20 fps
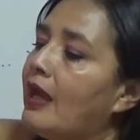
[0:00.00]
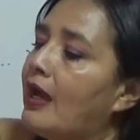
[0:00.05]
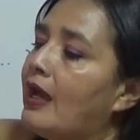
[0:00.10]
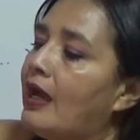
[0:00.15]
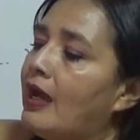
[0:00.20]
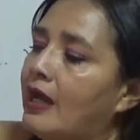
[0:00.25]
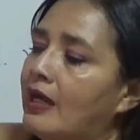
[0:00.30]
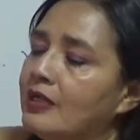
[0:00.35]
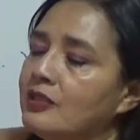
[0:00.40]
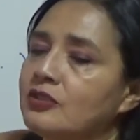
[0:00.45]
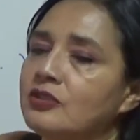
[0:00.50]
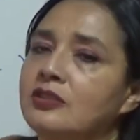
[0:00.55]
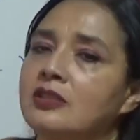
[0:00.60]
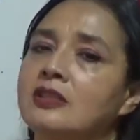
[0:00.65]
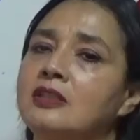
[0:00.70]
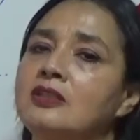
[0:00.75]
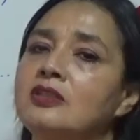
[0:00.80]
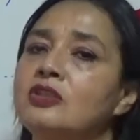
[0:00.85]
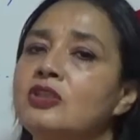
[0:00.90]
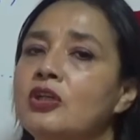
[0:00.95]
add the
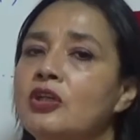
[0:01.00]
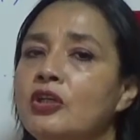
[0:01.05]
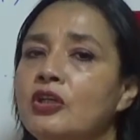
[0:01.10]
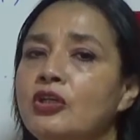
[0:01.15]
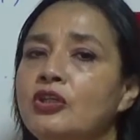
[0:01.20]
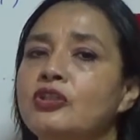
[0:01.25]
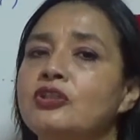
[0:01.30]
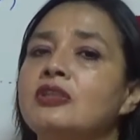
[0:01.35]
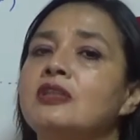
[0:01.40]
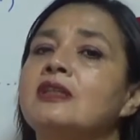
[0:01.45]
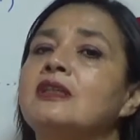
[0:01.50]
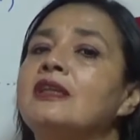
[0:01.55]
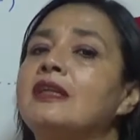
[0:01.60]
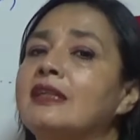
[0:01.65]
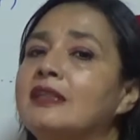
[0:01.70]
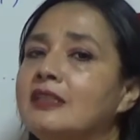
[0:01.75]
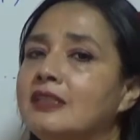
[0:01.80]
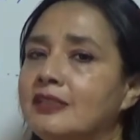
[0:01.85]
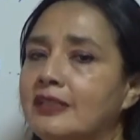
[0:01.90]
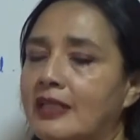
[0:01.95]
detergent,
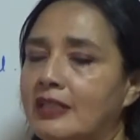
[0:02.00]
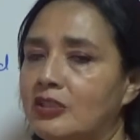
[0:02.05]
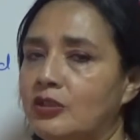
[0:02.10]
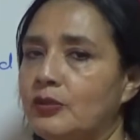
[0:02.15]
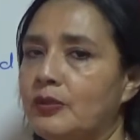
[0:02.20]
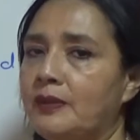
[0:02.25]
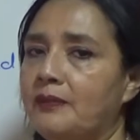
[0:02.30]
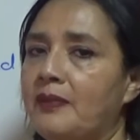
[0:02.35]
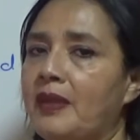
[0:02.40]
etc.